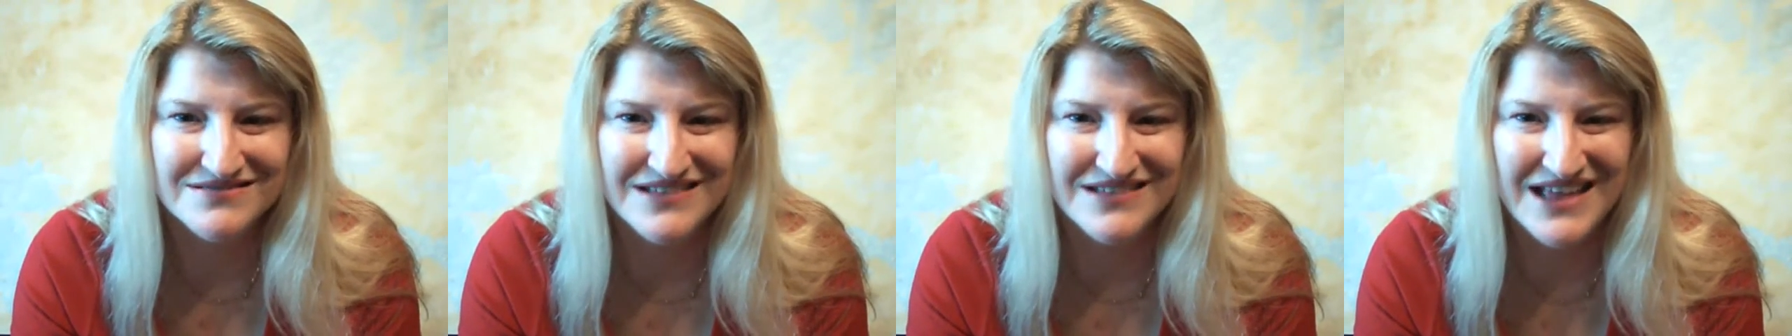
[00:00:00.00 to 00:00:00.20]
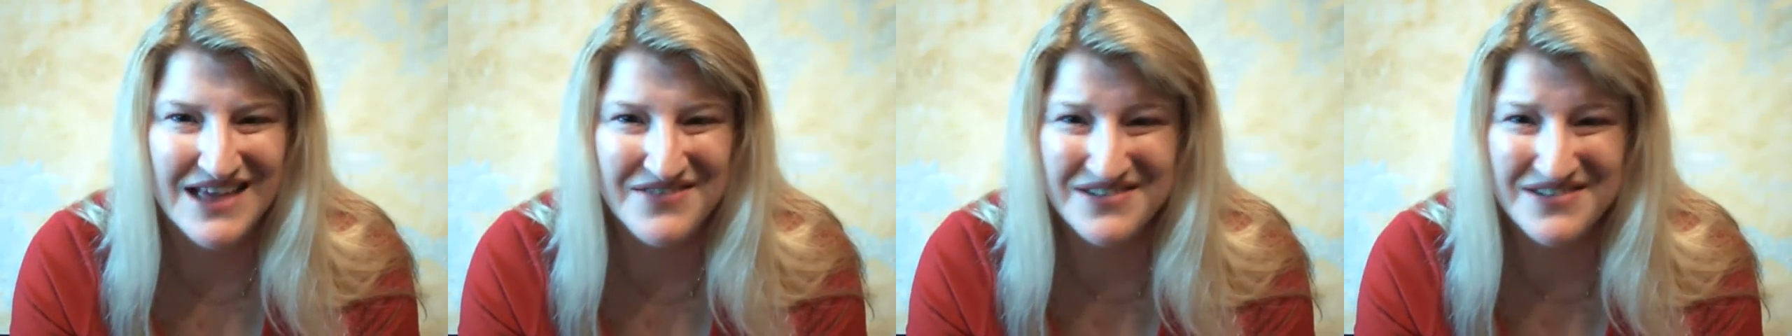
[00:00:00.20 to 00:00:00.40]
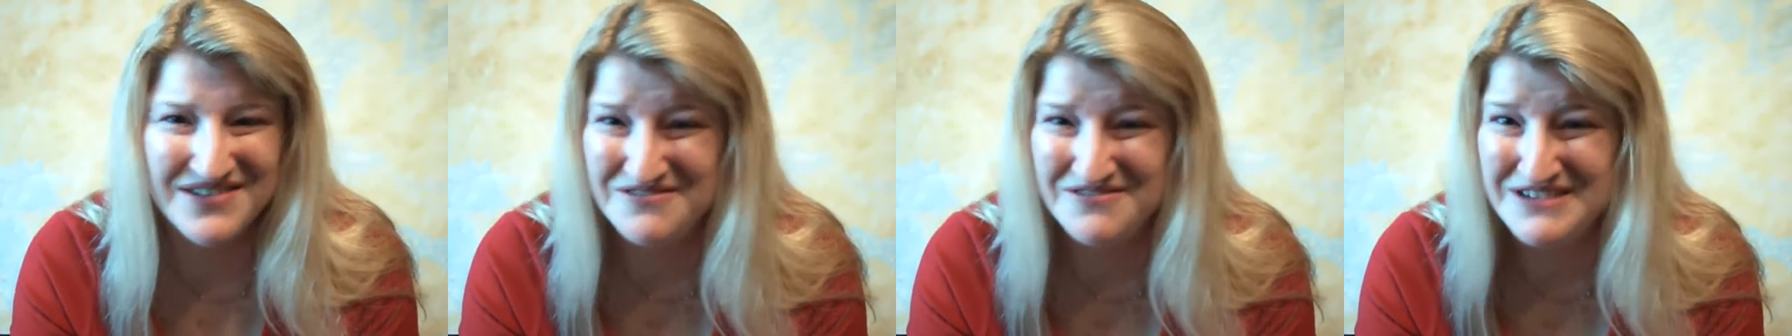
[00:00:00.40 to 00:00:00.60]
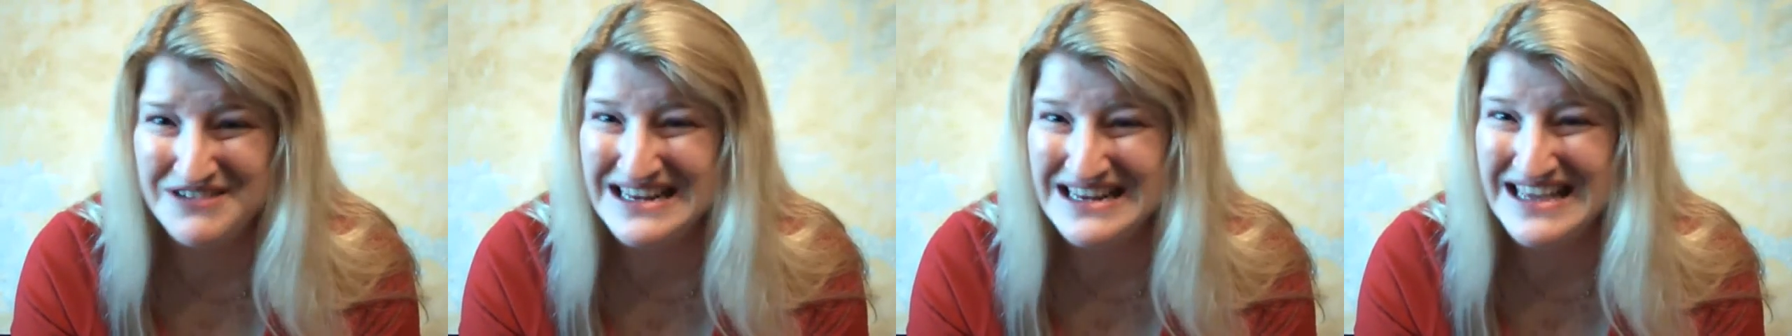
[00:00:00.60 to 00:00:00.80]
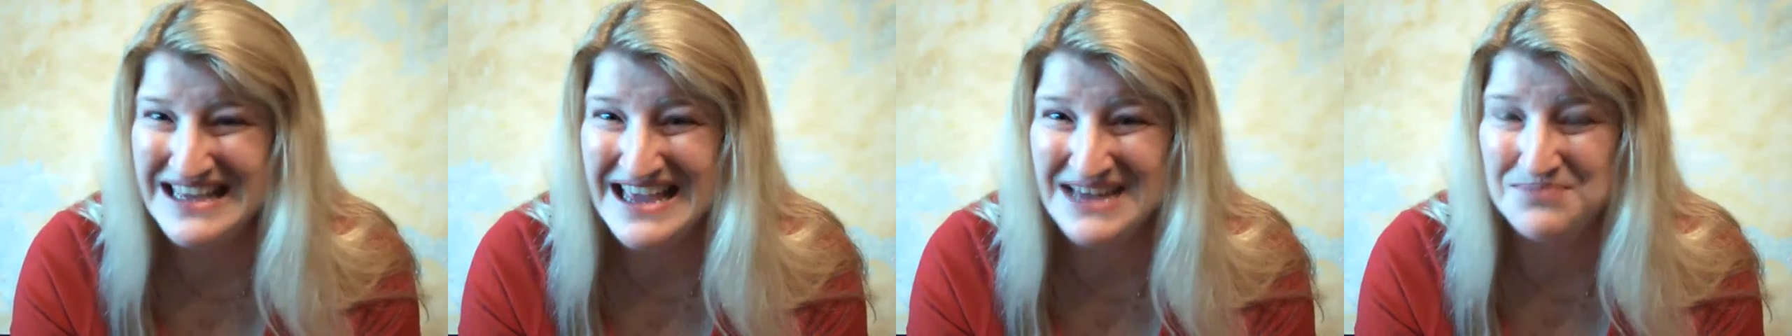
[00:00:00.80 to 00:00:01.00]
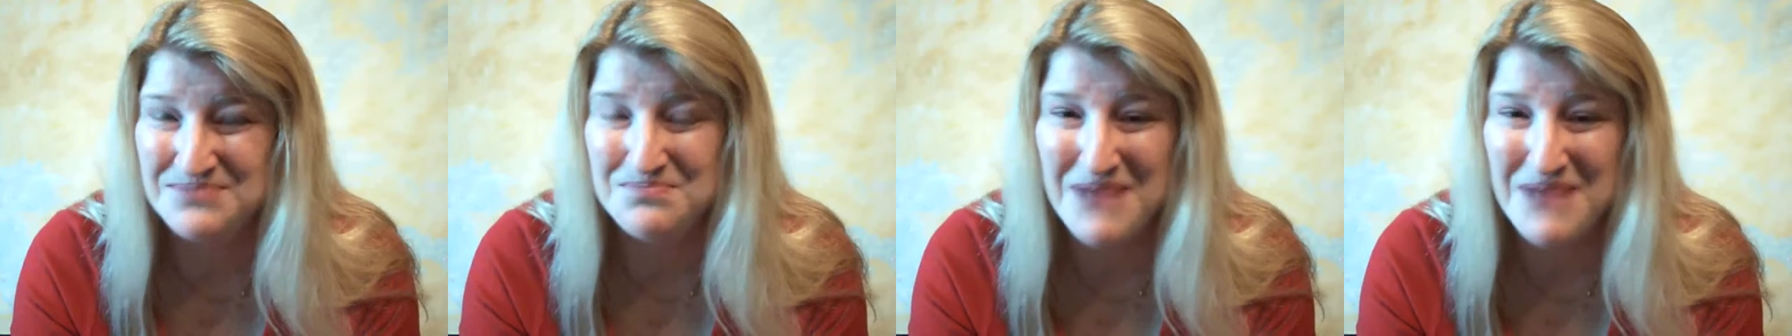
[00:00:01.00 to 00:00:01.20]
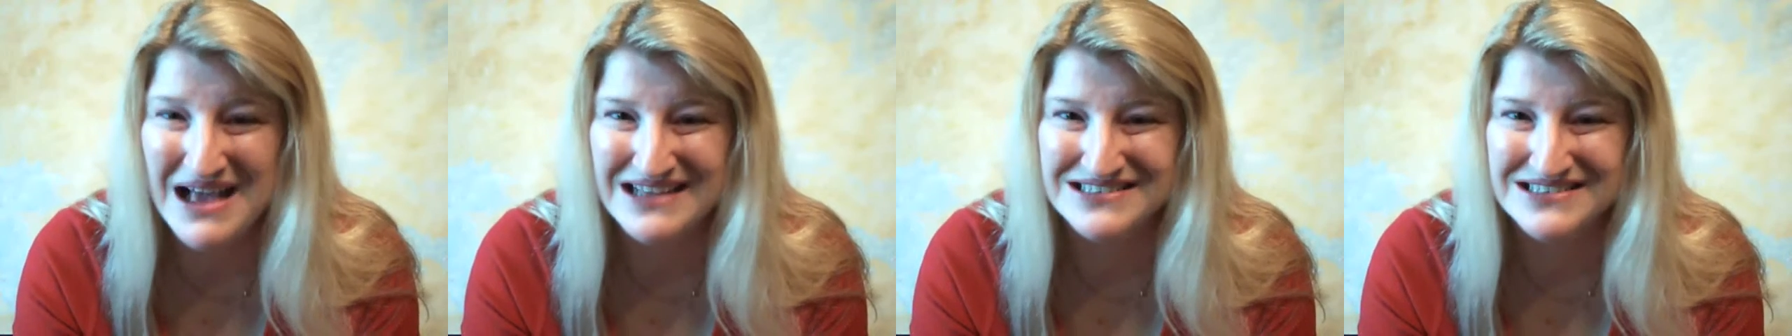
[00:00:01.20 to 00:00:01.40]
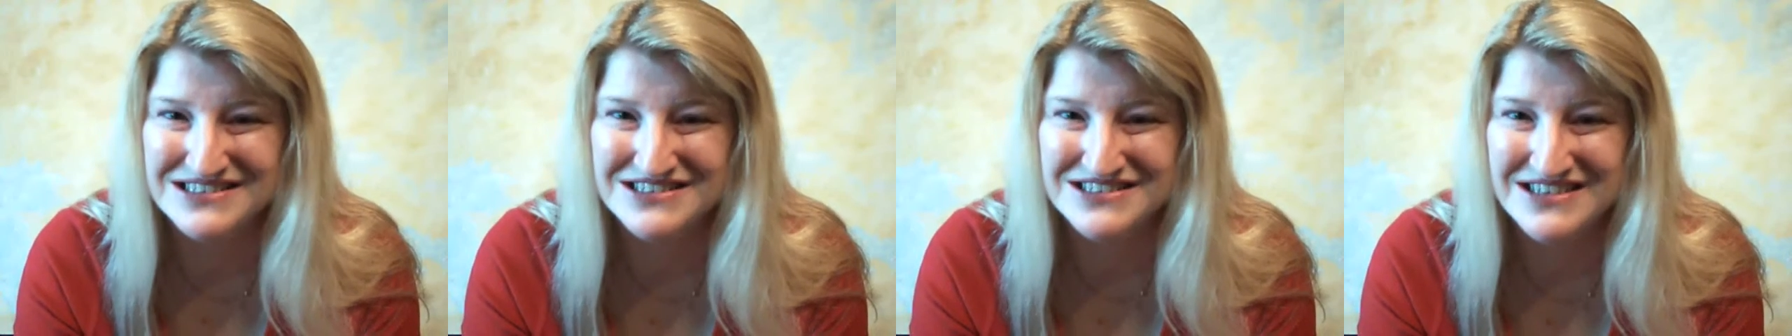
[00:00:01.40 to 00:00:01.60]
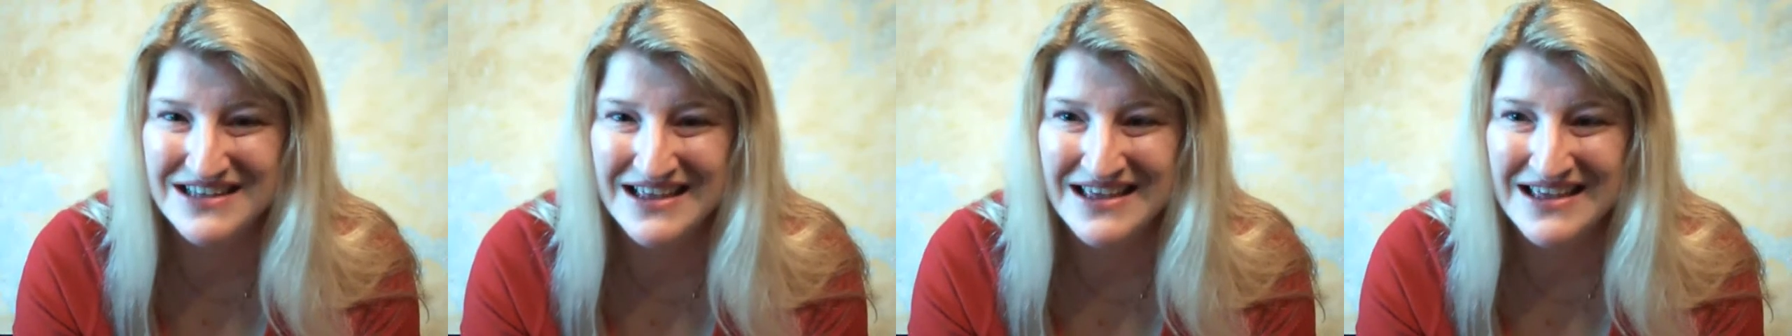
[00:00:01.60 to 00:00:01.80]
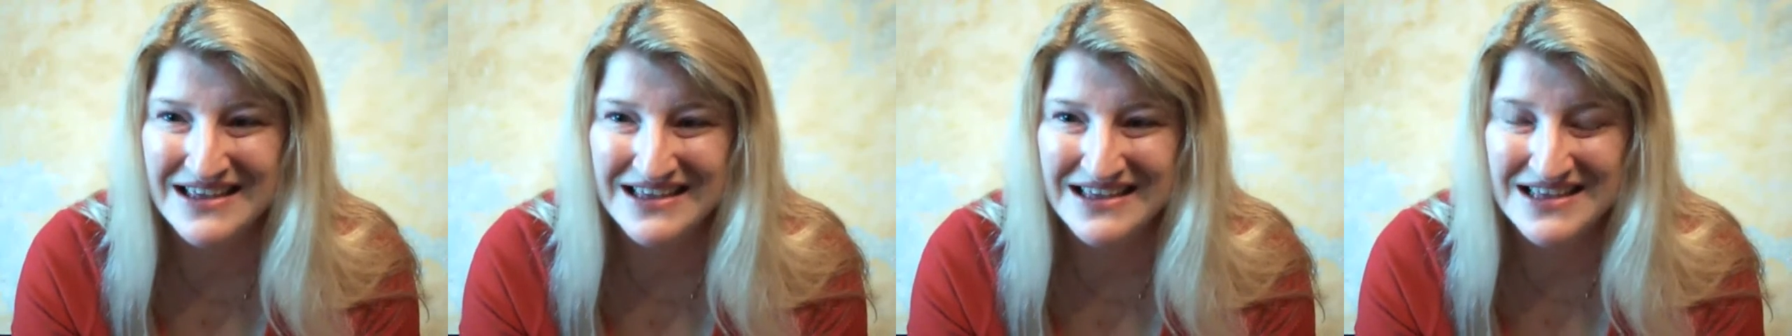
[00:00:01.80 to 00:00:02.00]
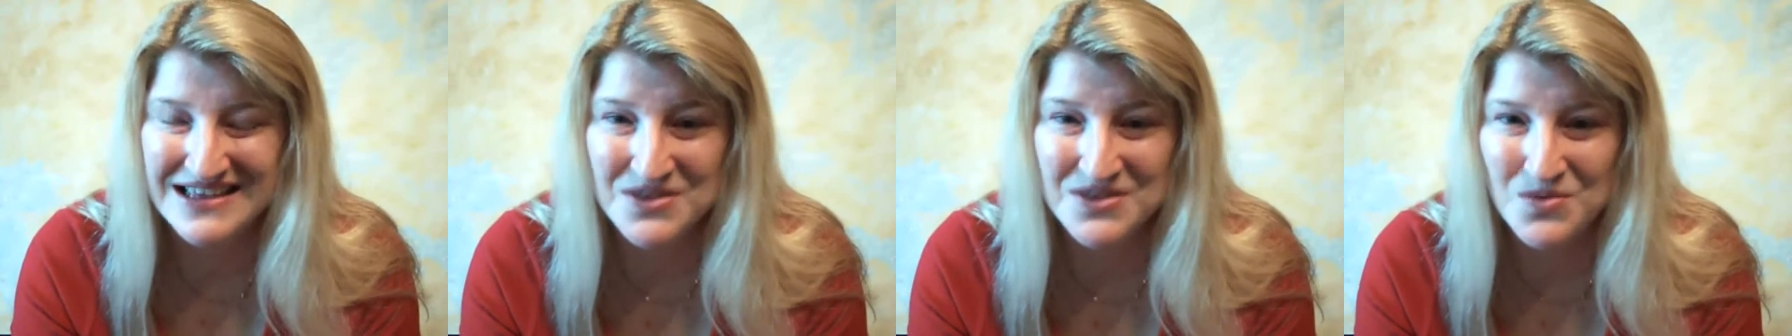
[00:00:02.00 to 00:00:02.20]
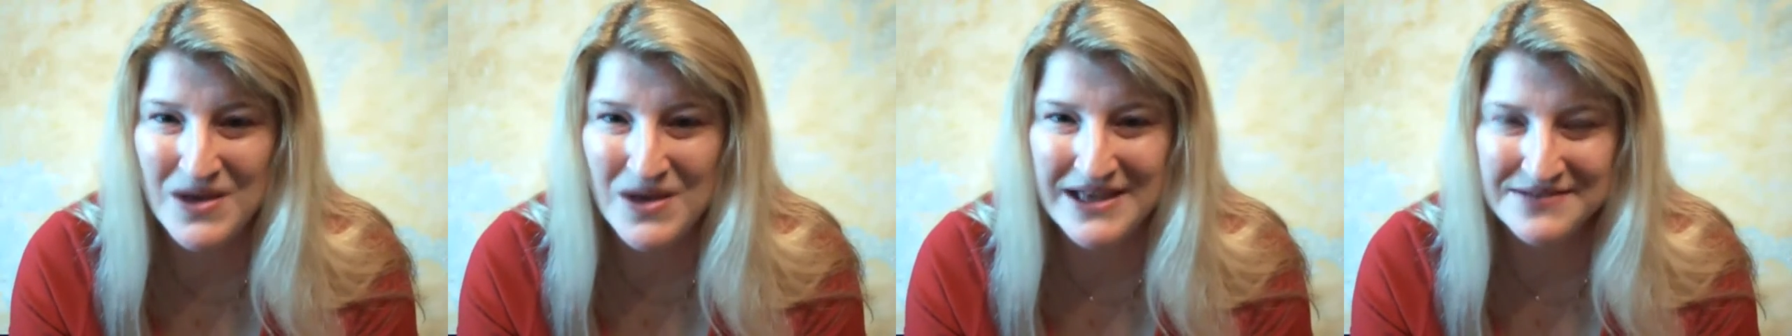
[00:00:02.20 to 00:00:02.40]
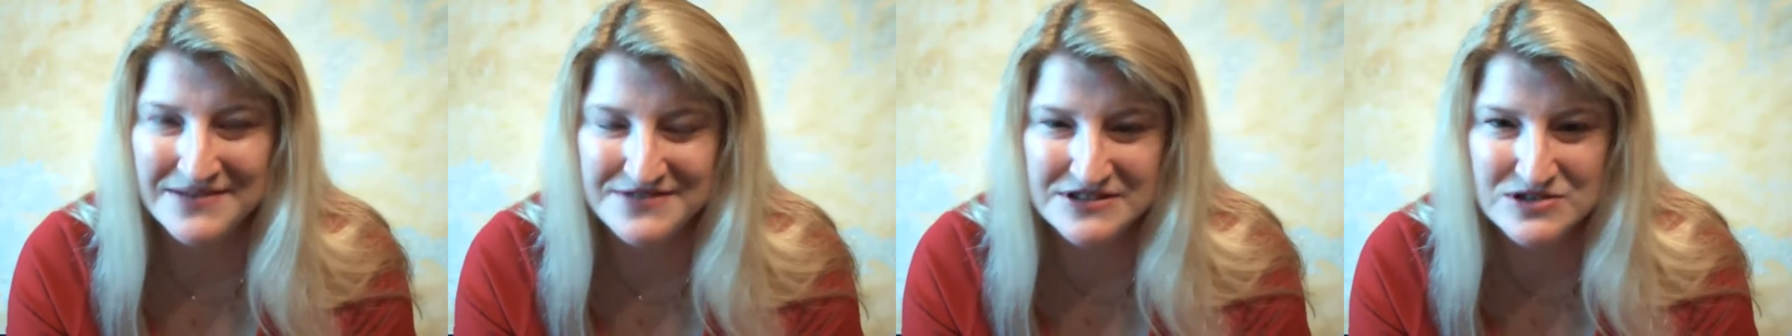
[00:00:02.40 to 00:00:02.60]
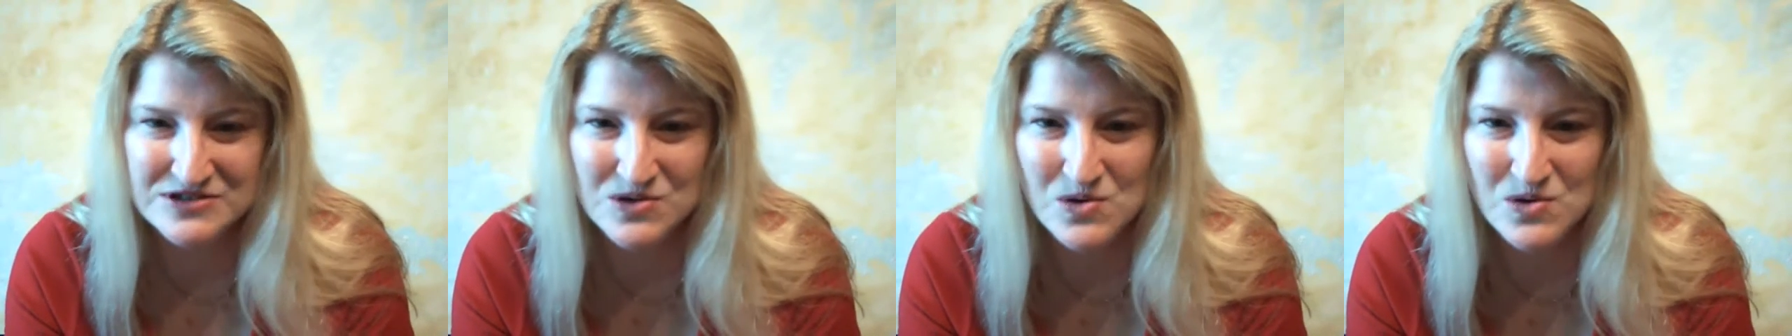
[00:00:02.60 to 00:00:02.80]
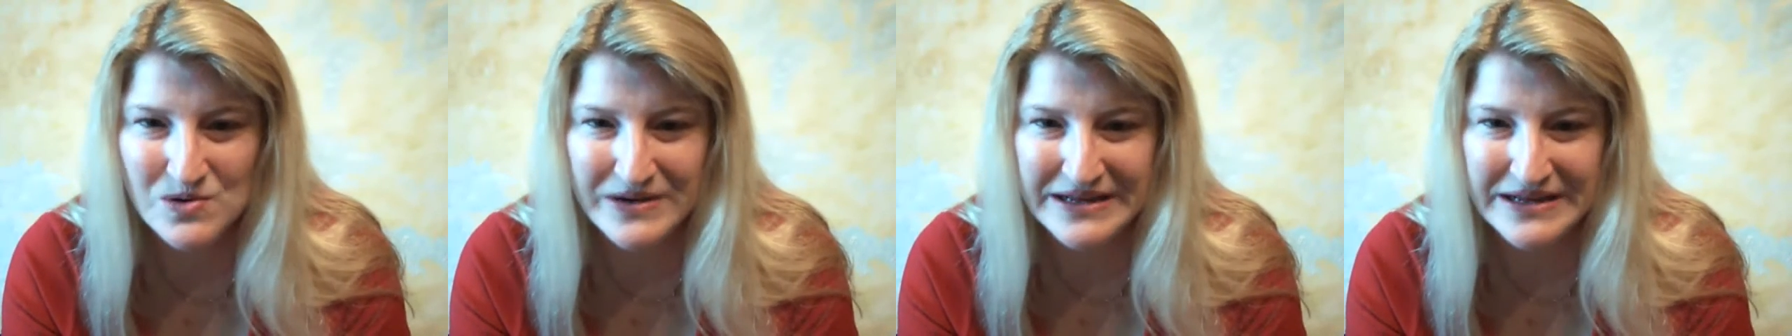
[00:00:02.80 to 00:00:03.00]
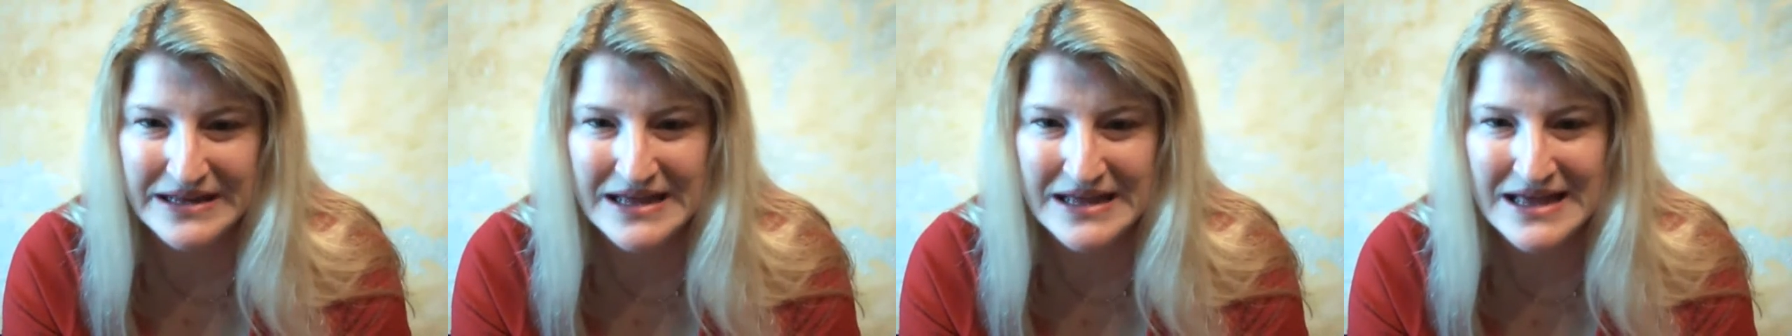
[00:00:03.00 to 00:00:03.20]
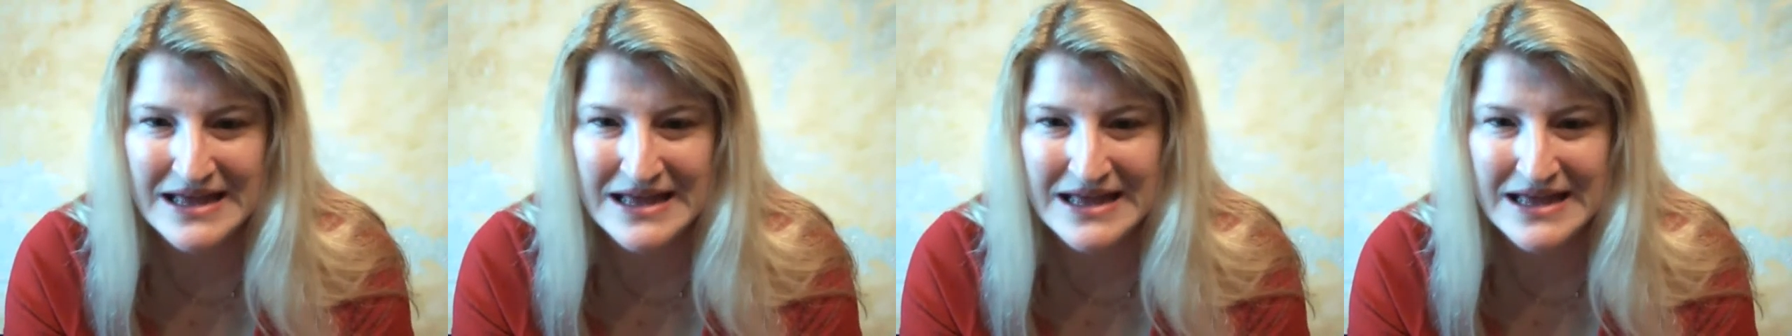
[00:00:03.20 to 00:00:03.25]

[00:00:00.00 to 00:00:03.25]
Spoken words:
haven't really had much in the way of story,